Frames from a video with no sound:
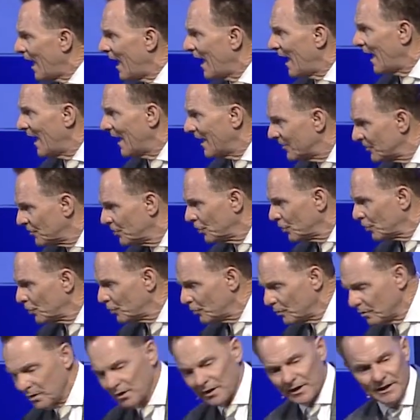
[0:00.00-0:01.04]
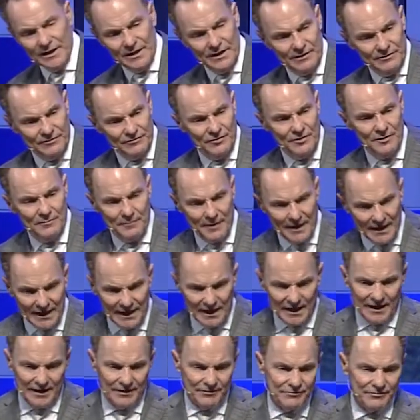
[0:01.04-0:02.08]
I do live my
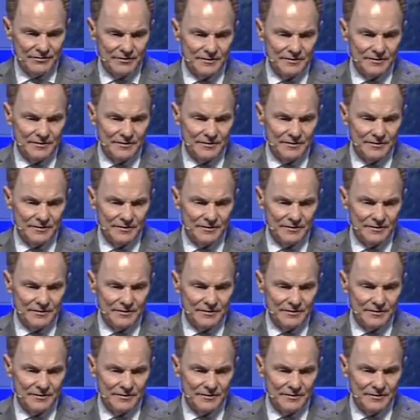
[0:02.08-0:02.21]
life.